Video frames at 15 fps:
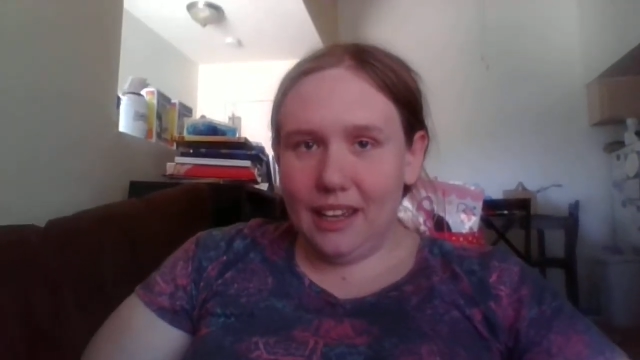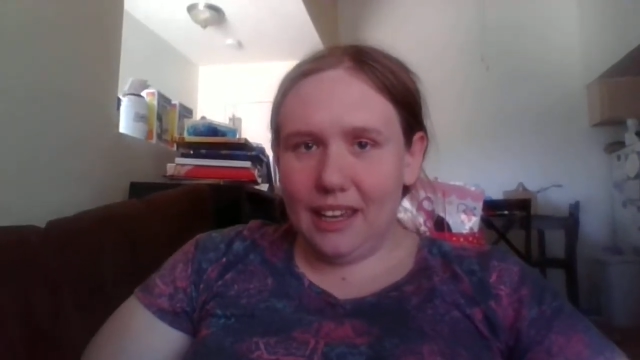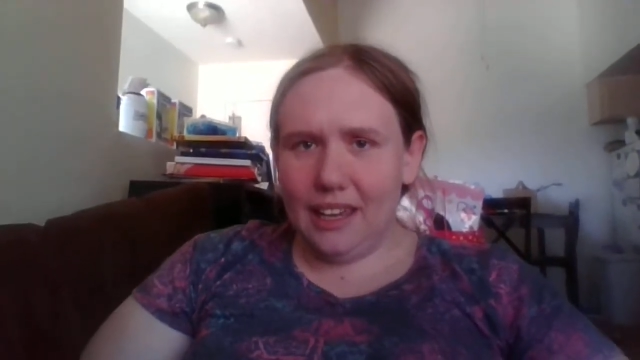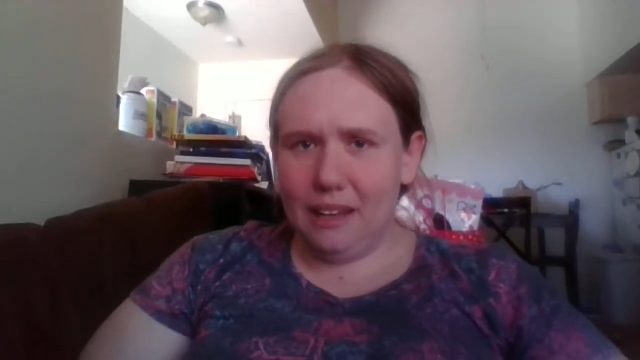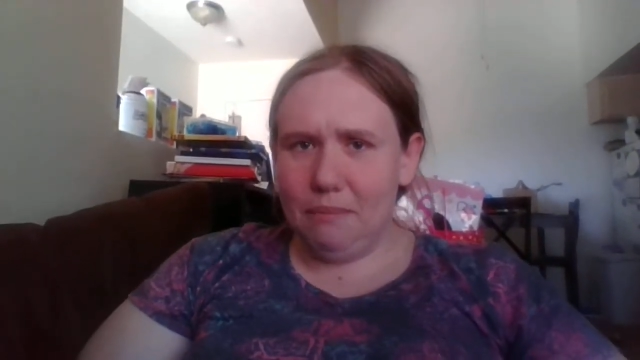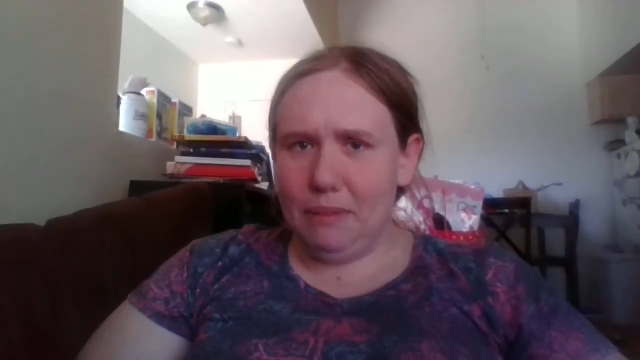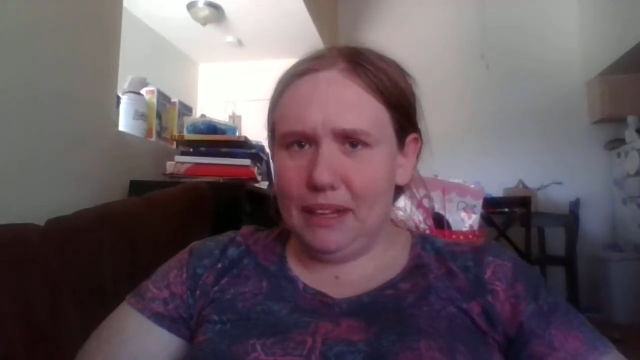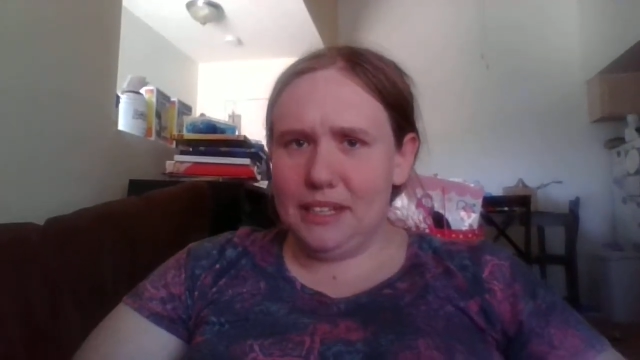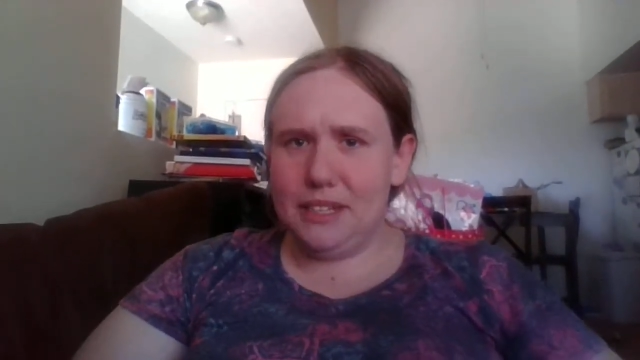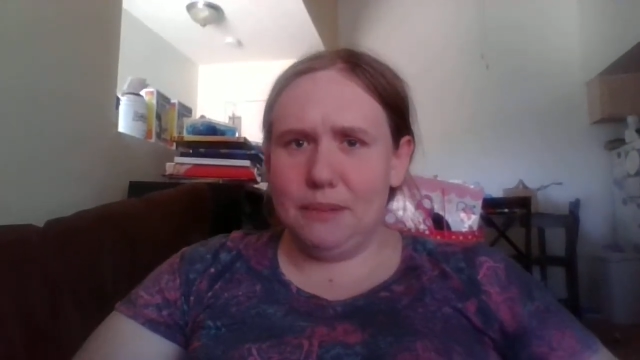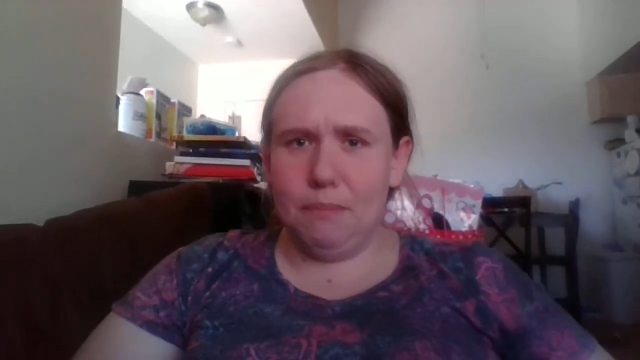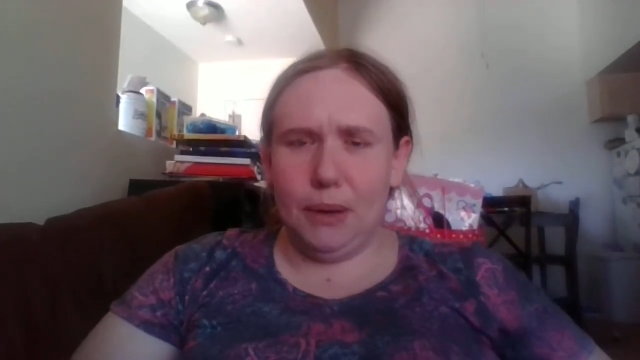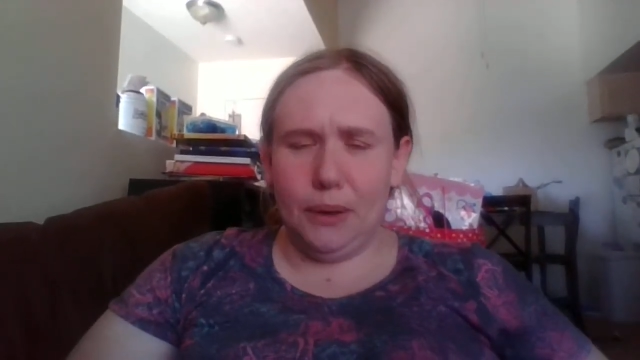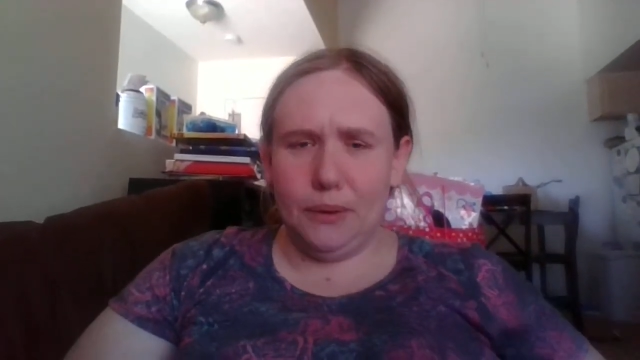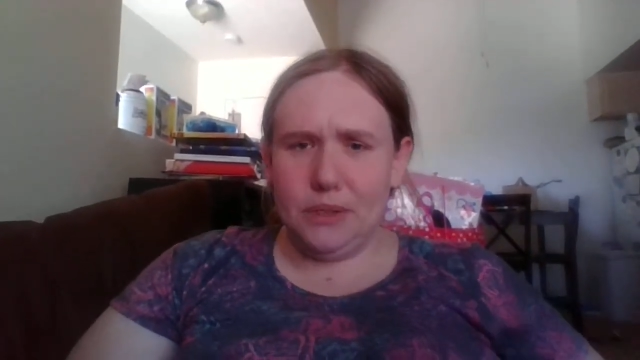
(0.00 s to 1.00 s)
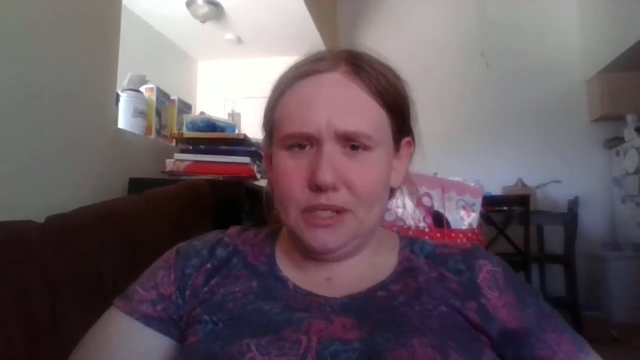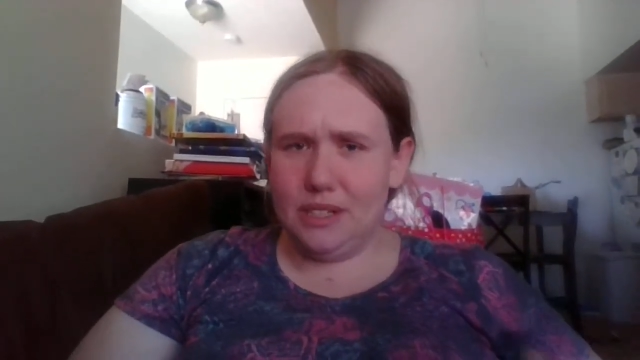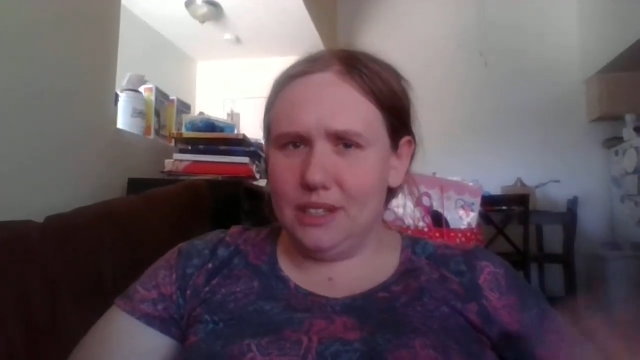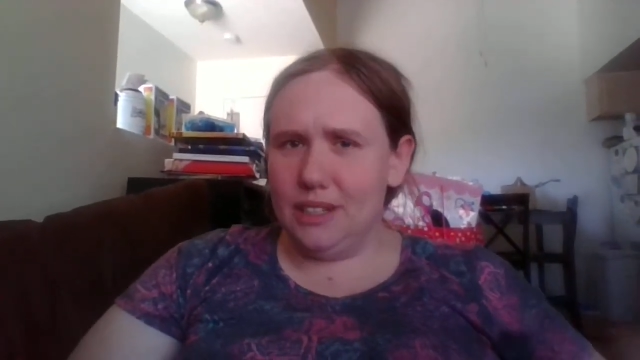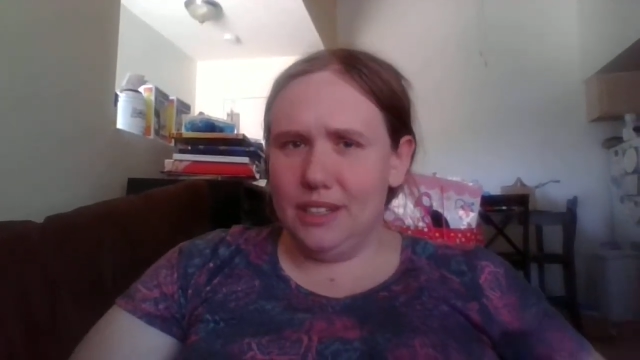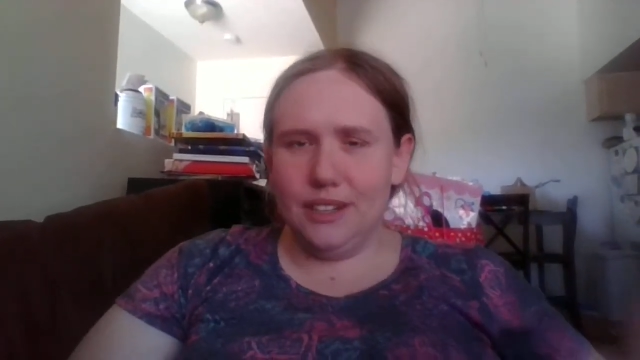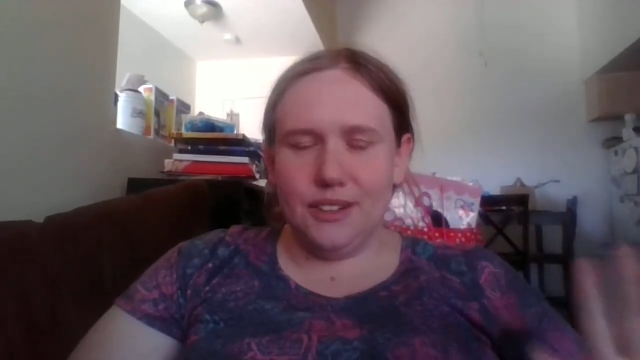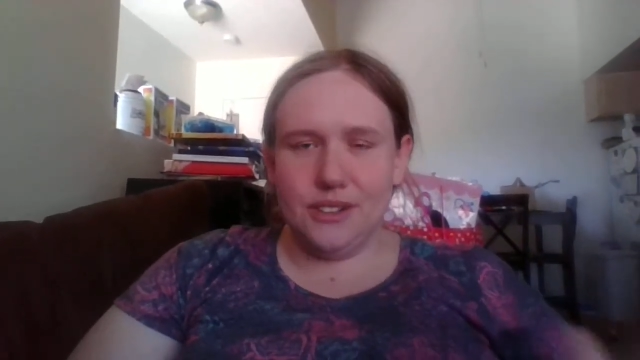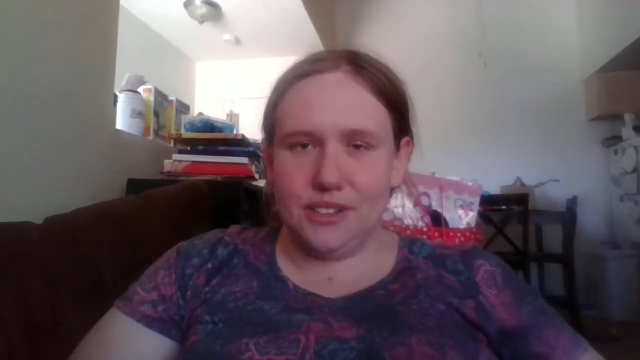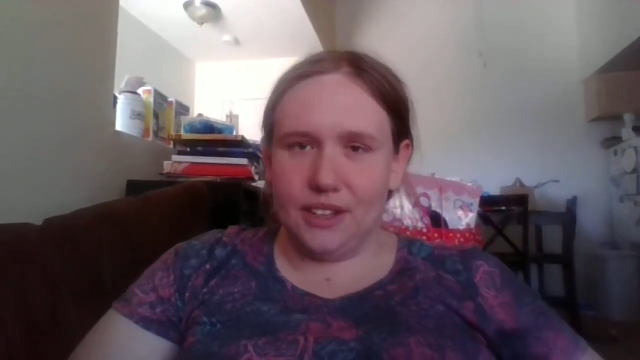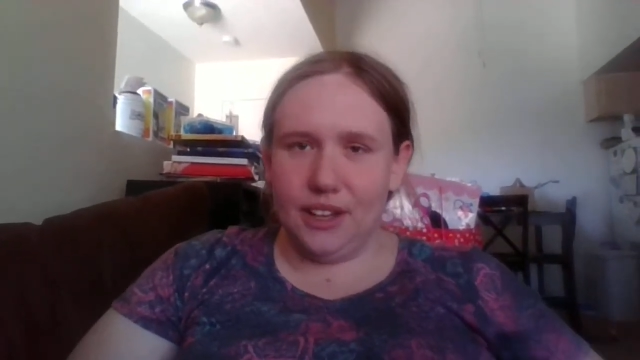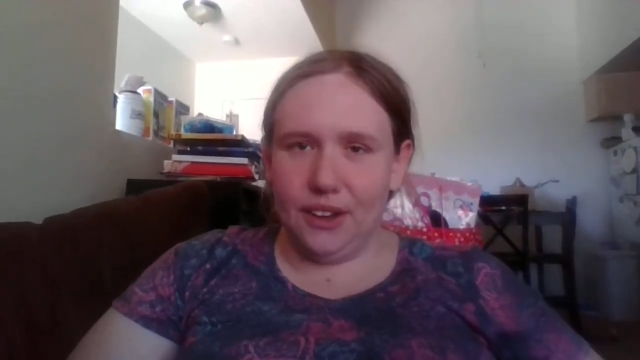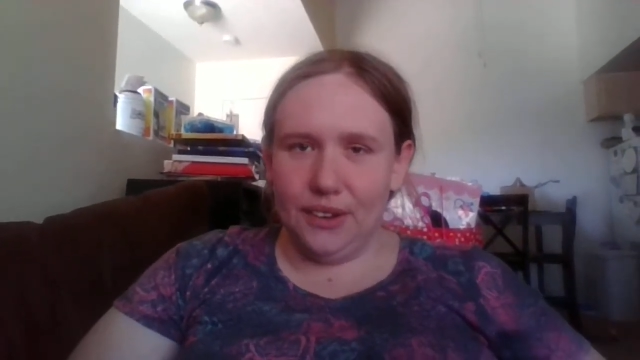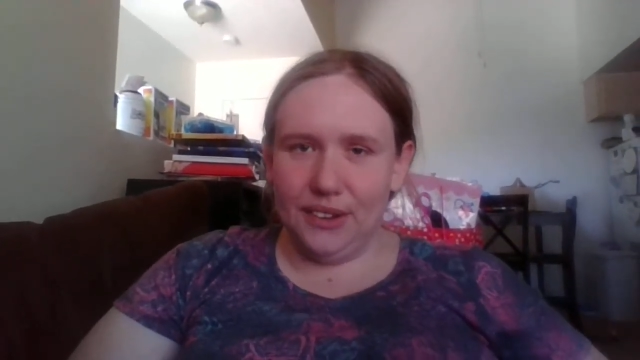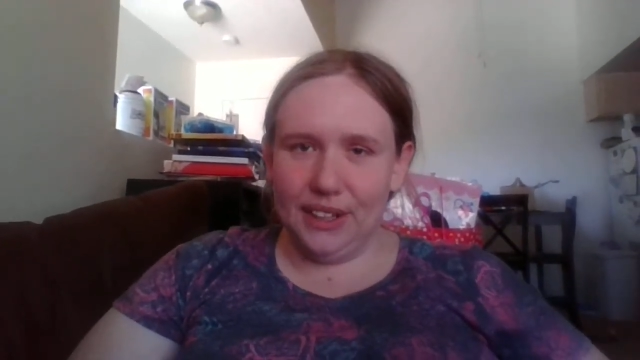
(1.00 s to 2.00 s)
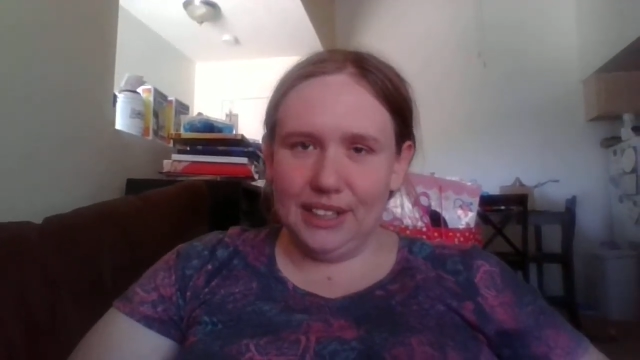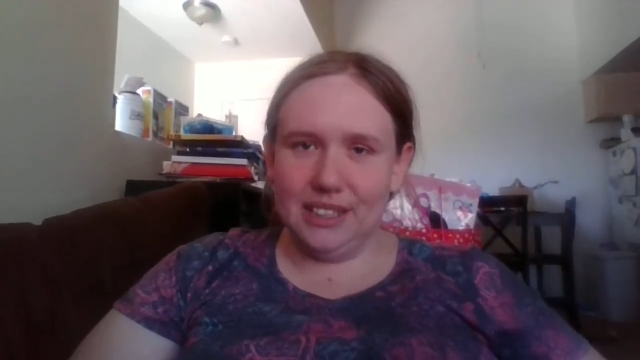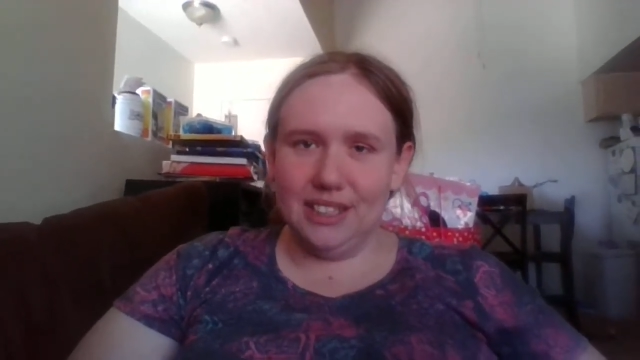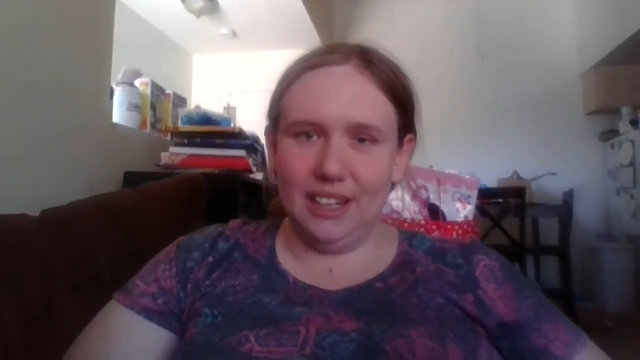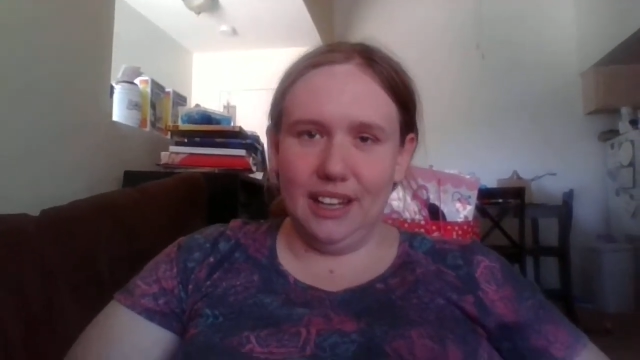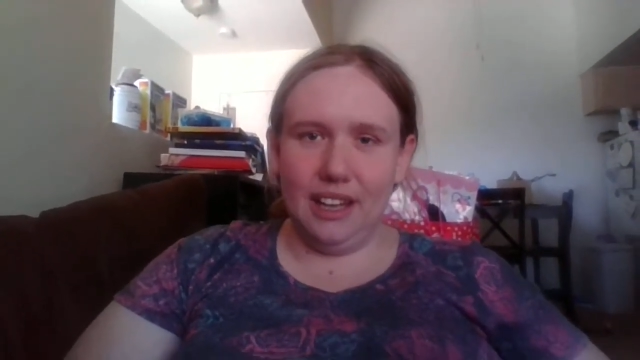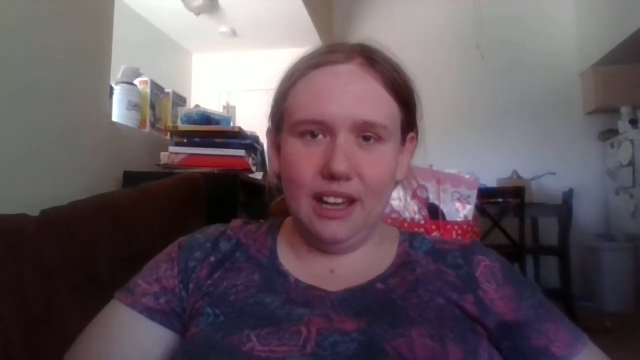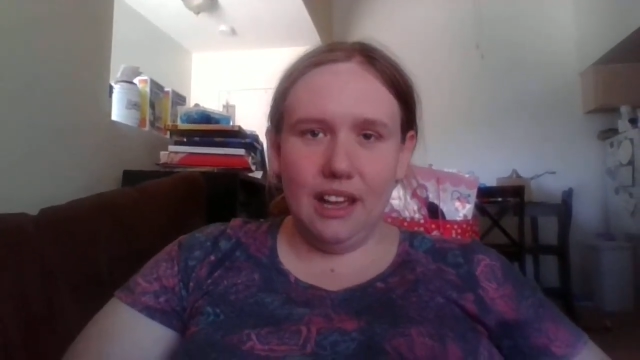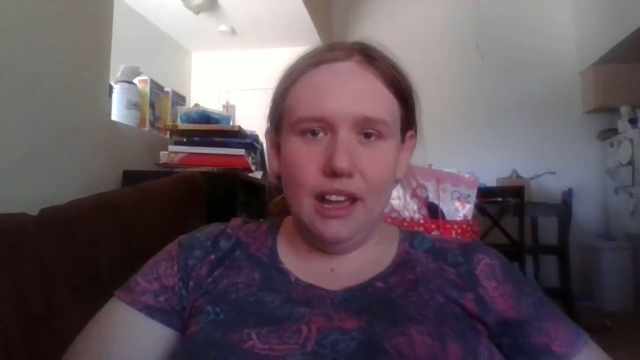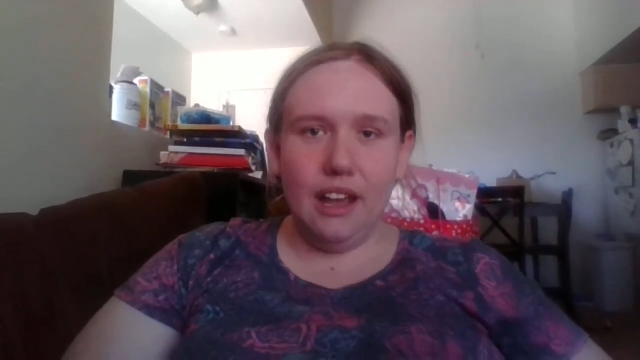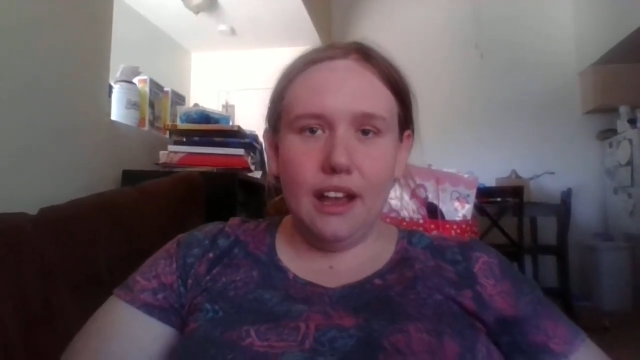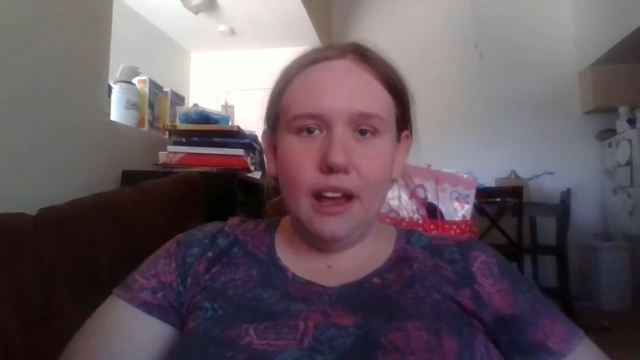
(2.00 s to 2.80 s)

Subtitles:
he had made some post years ago, it looks like,